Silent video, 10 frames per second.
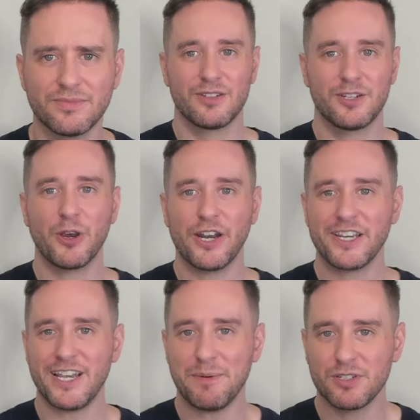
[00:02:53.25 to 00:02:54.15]
Some good
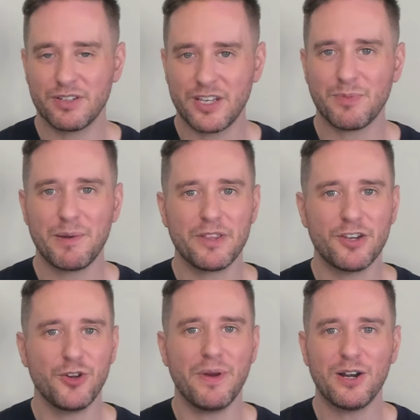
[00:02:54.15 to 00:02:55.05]
examples of this might be the
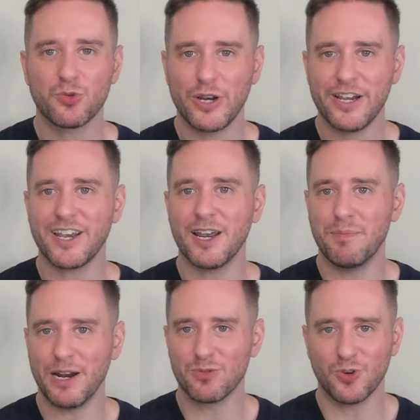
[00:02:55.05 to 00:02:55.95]
new Ben Rieck and
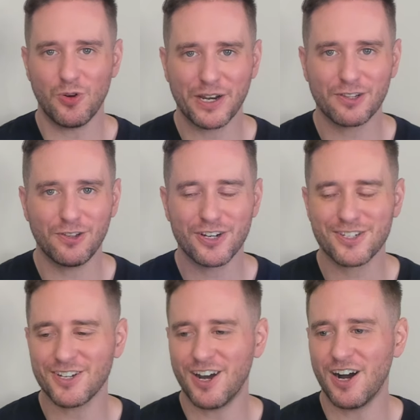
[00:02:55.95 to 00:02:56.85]
Ben Romick
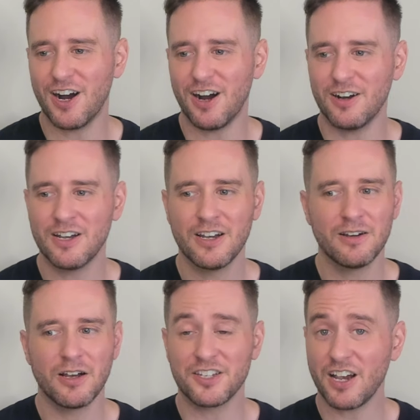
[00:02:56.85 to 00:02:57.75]
looks.
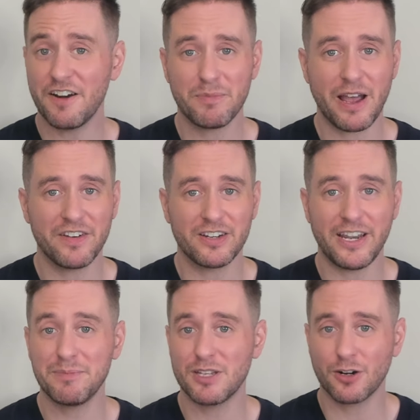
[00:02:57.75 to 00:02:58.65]
Aside from having
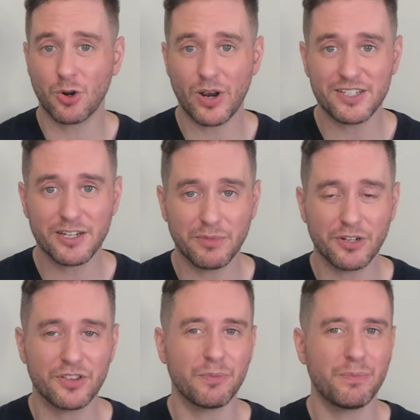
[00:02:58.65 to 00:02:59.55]
names that are quite
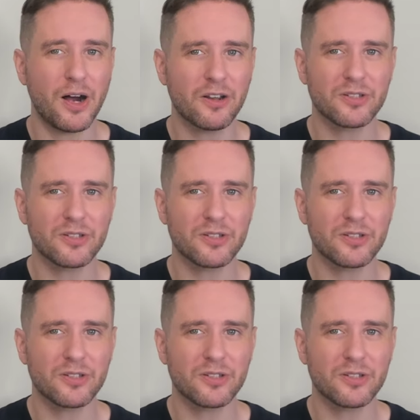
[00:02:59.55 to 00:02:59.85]
similar, their bottles